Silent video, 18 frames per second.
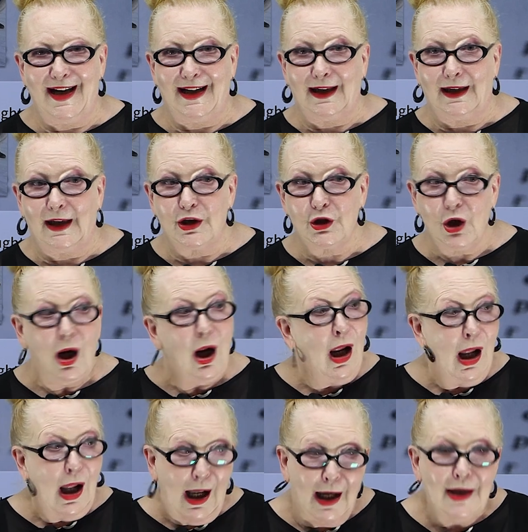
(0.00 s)
English.
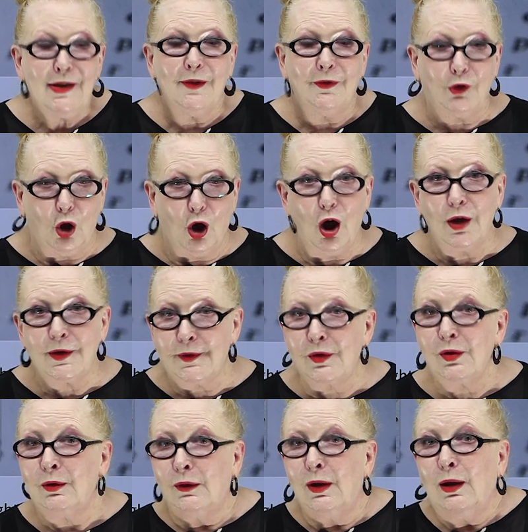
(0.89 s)
And of
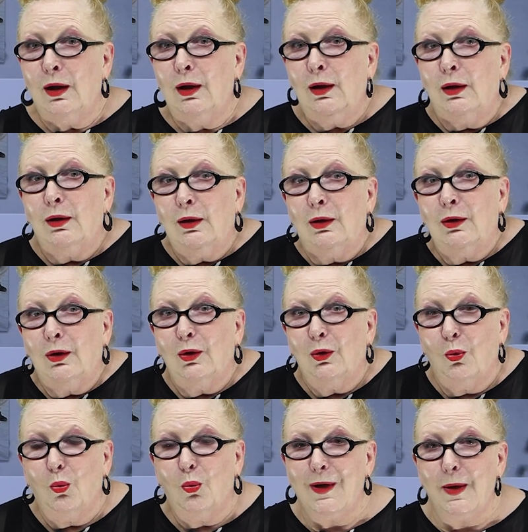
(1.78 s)
course,
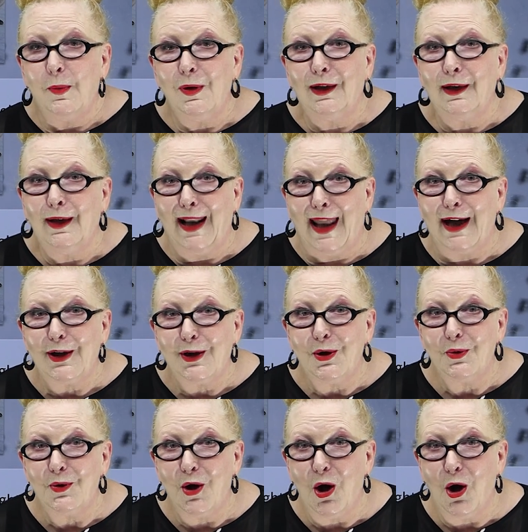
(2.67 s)
we will let
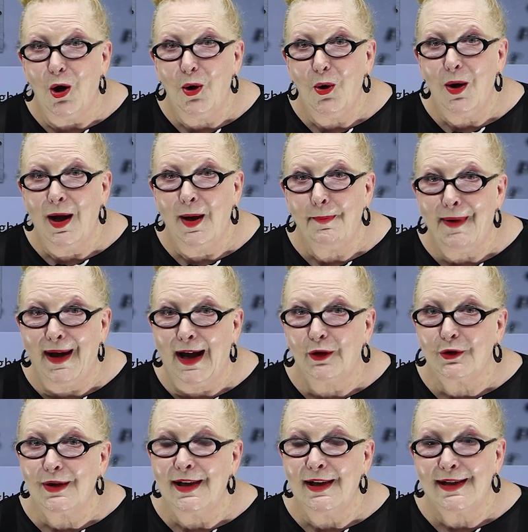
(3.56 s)
you know
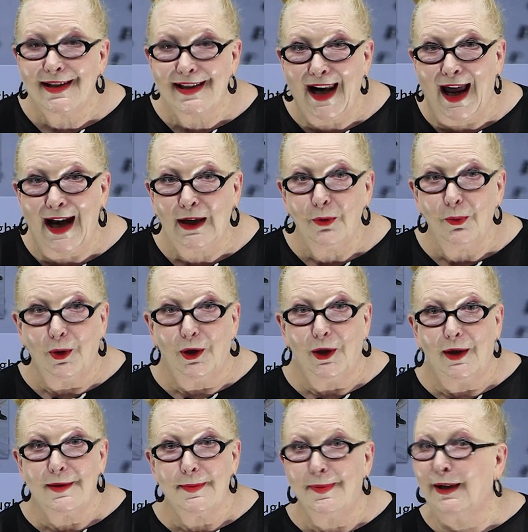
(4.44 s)
about slang
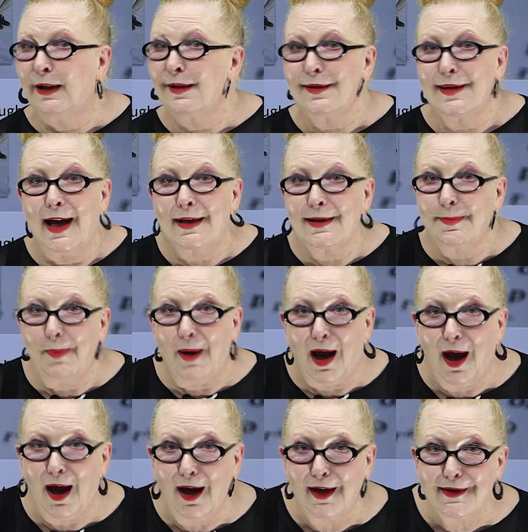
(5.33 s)
words, because that's
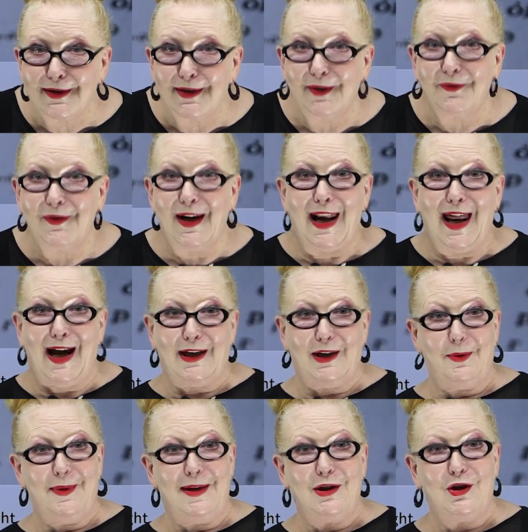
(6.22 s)
part of the
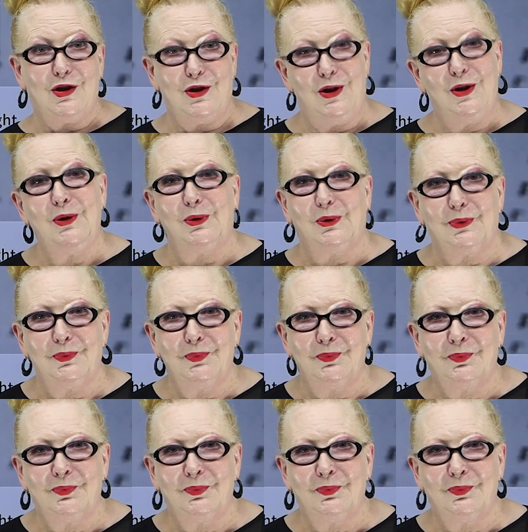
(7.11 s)
language too.